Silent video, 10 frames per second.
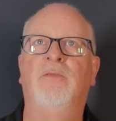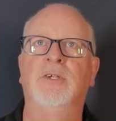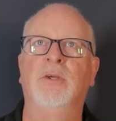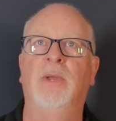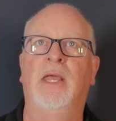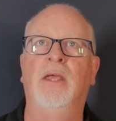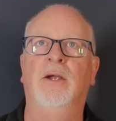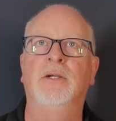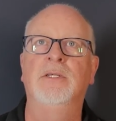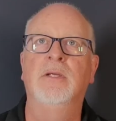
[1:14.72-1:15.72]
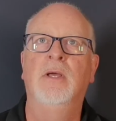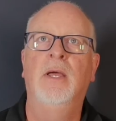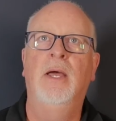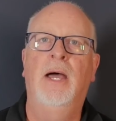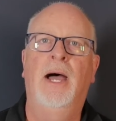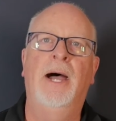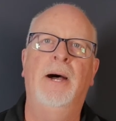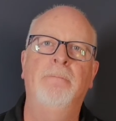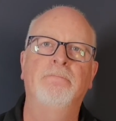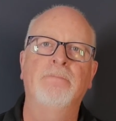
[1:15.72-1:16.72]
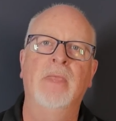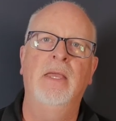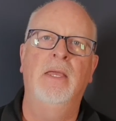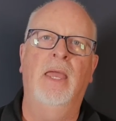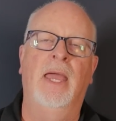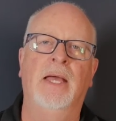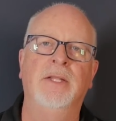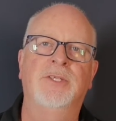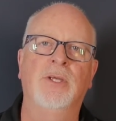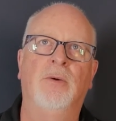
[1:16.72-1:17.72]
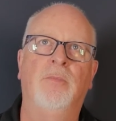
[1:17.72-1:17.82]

for so many years. Um, and what, what so, sort